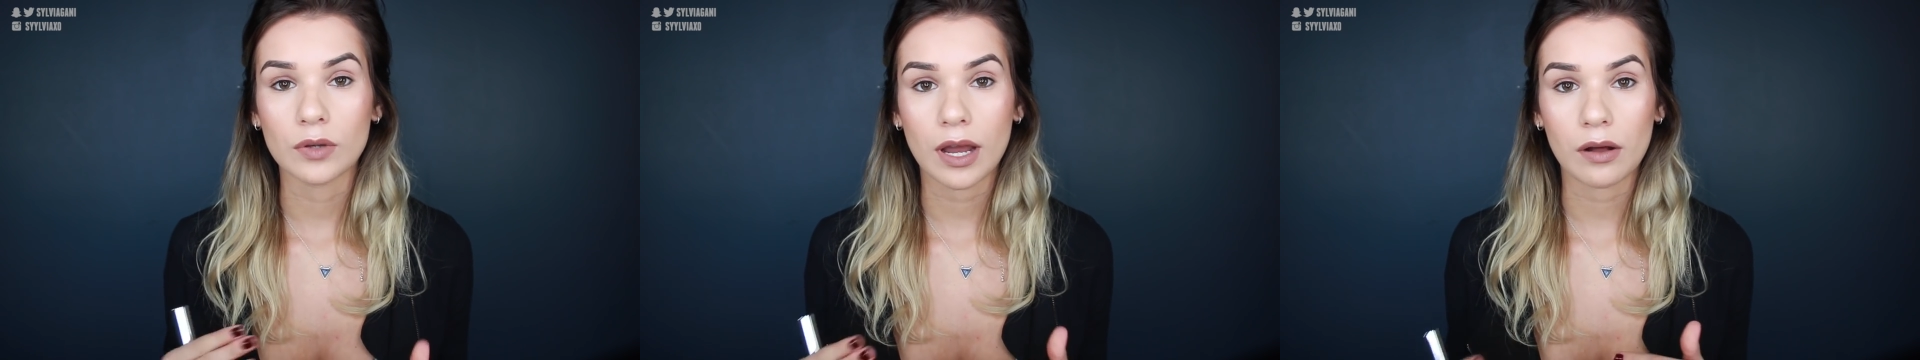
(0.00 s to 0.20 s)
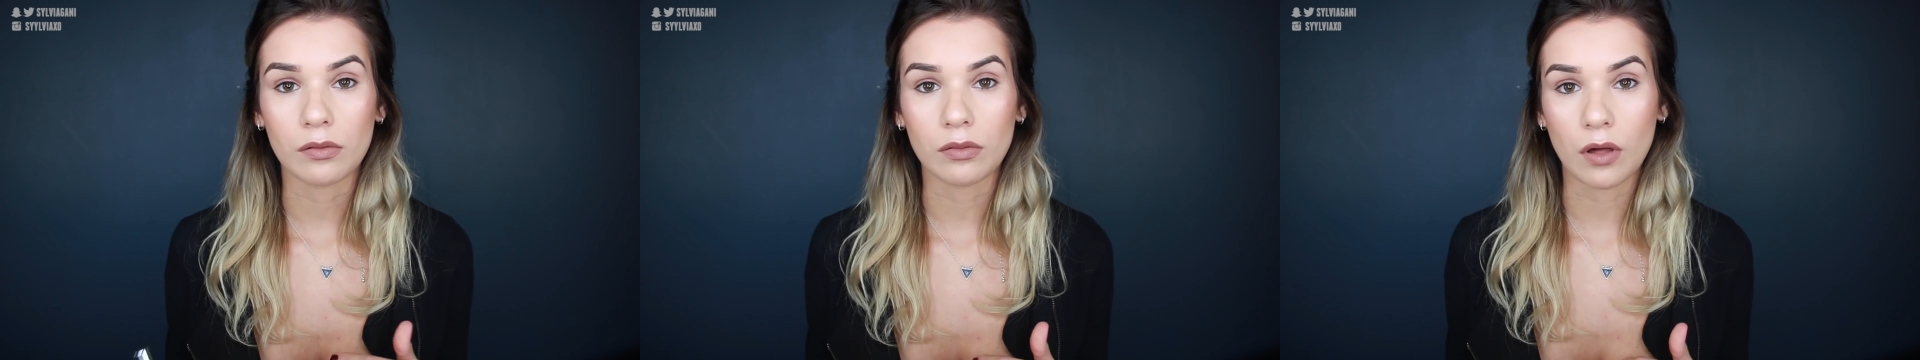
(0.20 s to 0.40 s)

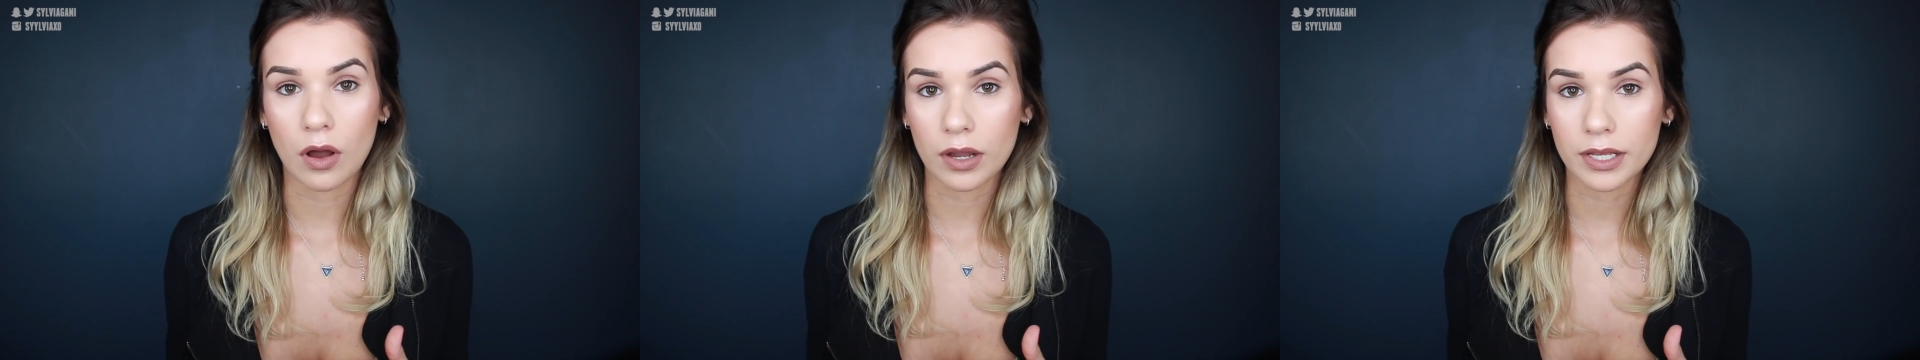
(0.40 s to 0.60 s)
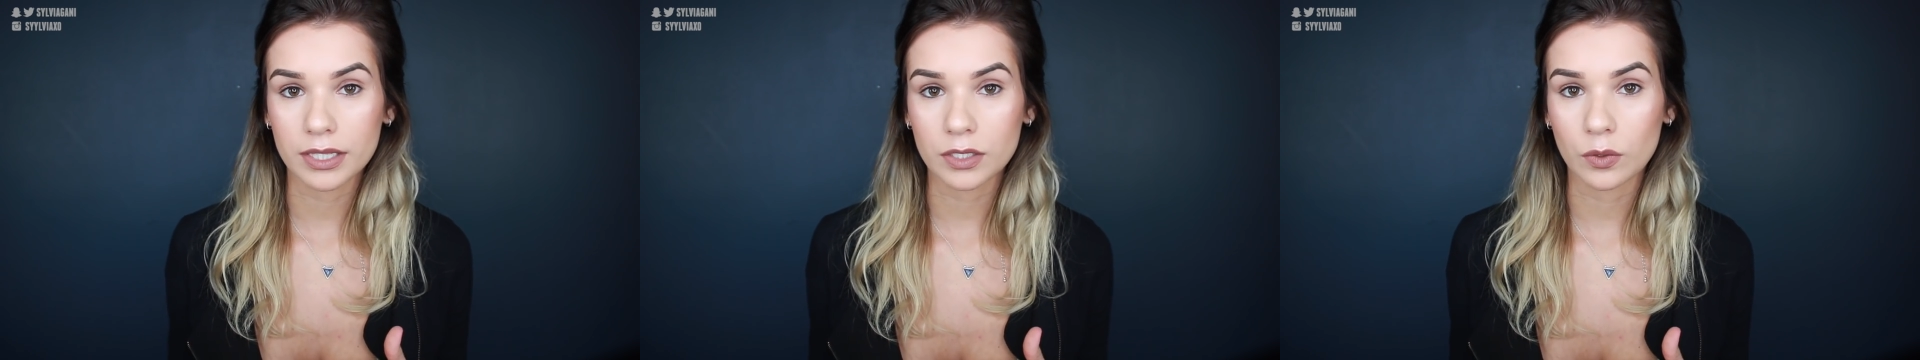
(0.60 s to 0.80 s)
how
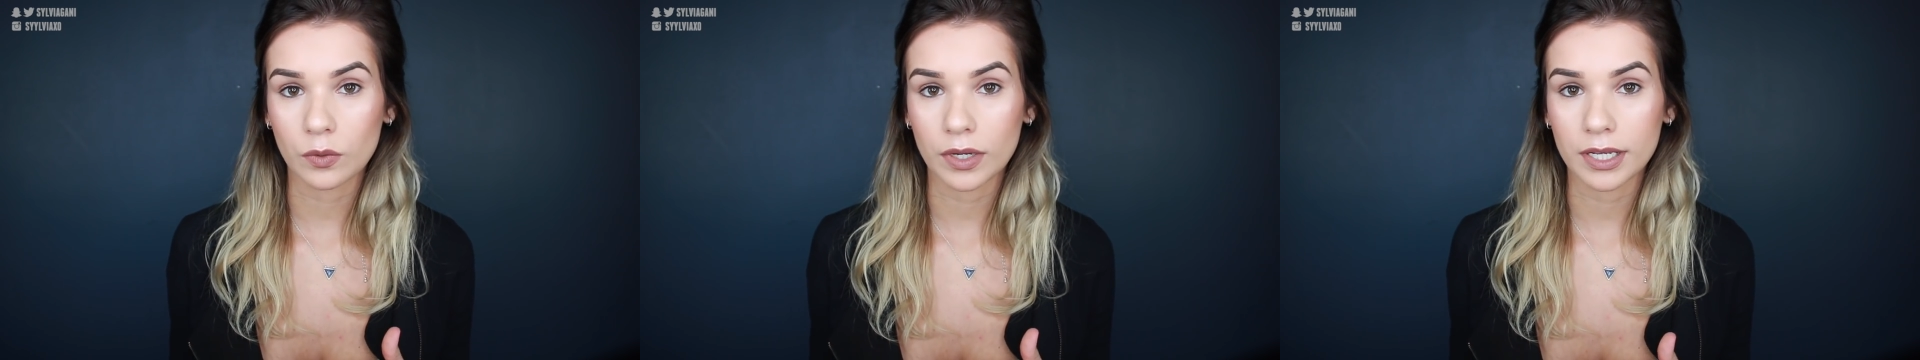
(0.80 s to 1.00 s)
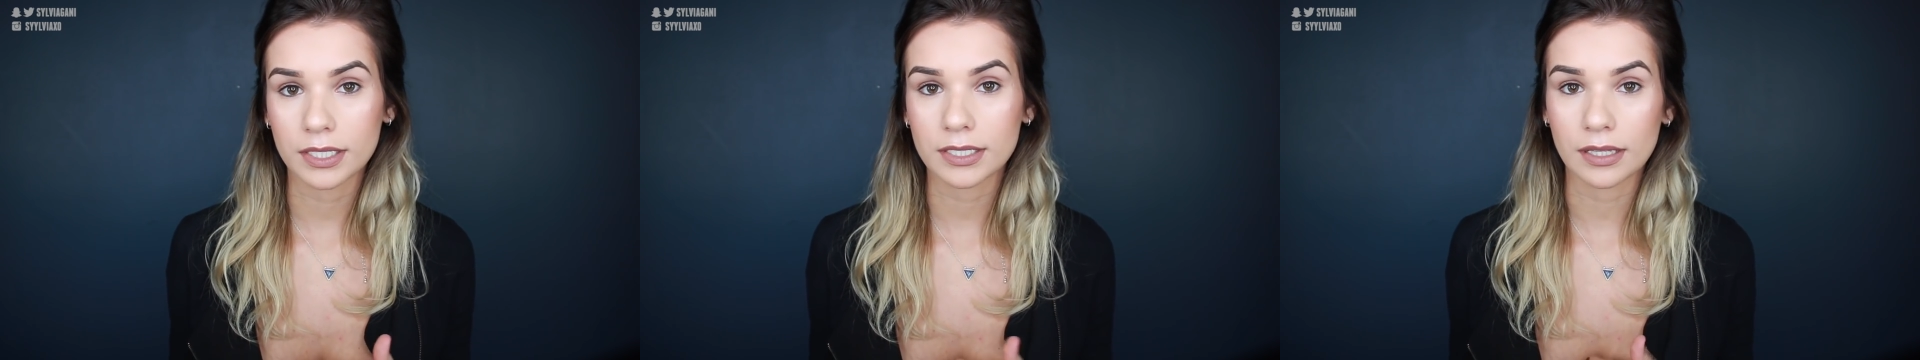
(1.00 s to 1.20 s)
long it's
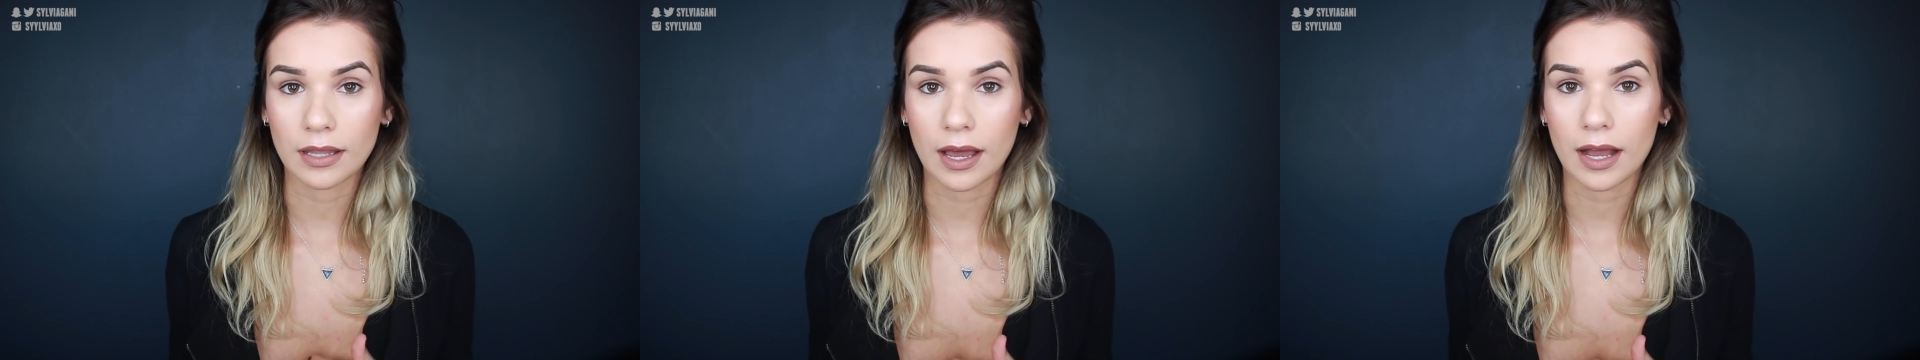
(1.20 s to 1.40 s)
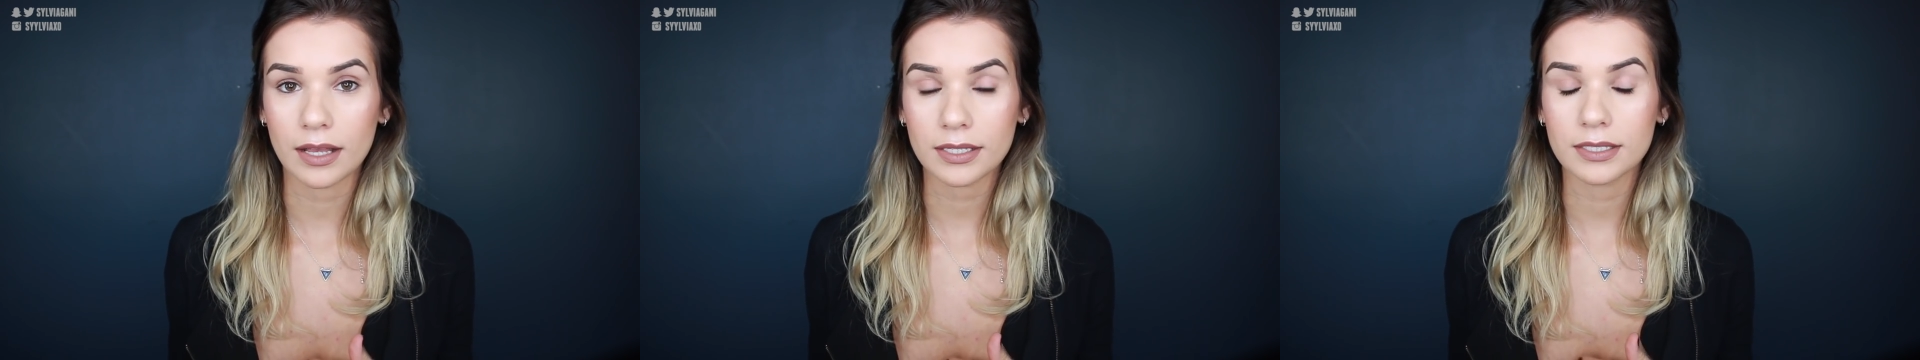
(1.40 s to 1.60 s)
going to
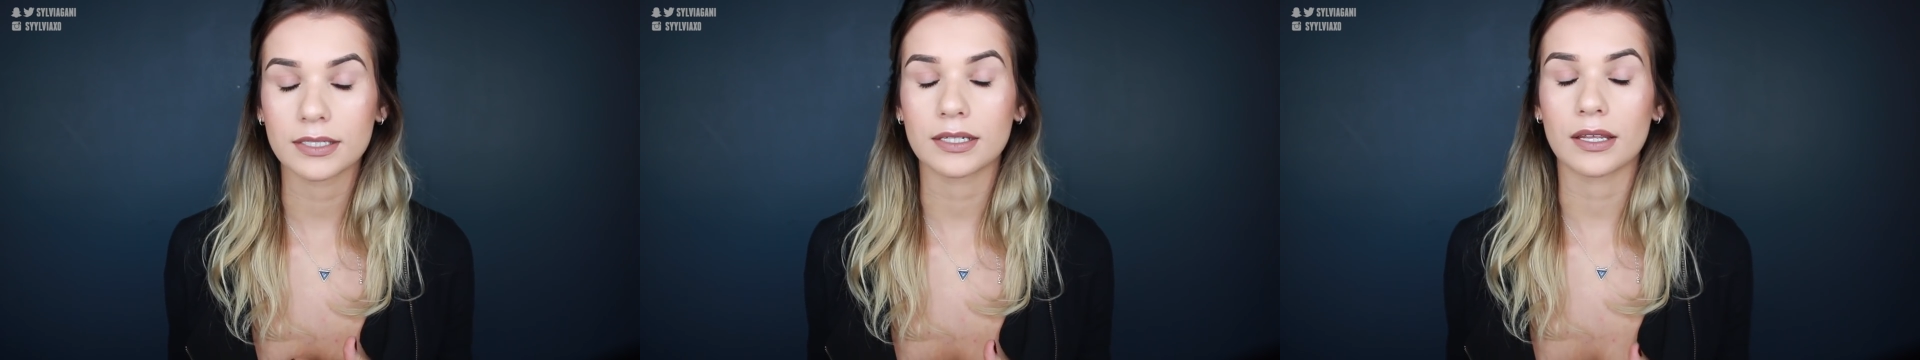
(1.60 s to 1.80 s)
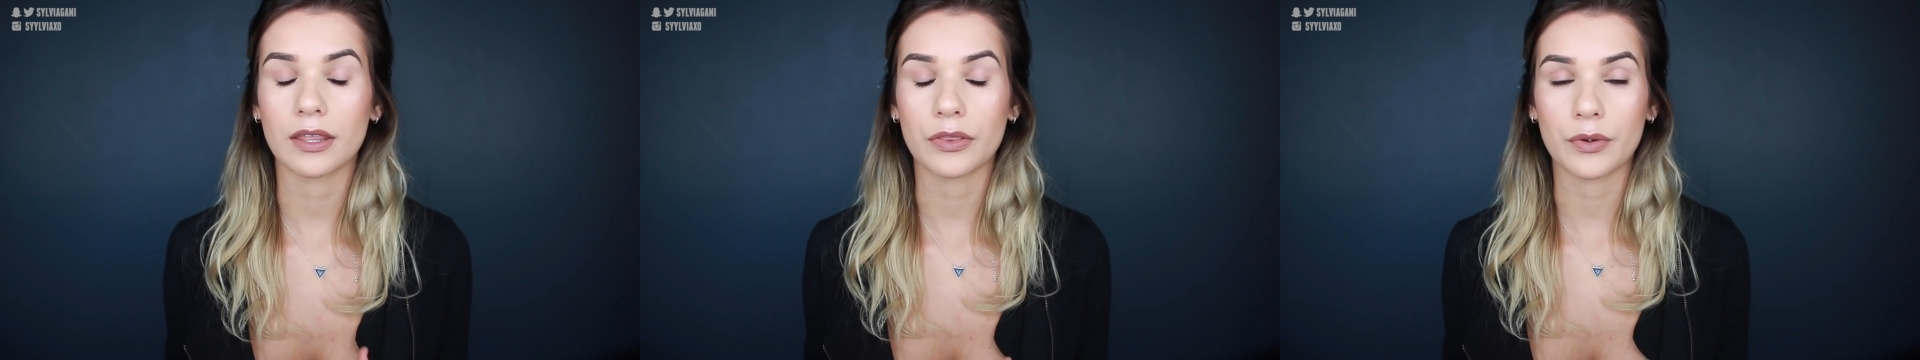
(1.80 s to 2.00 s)
last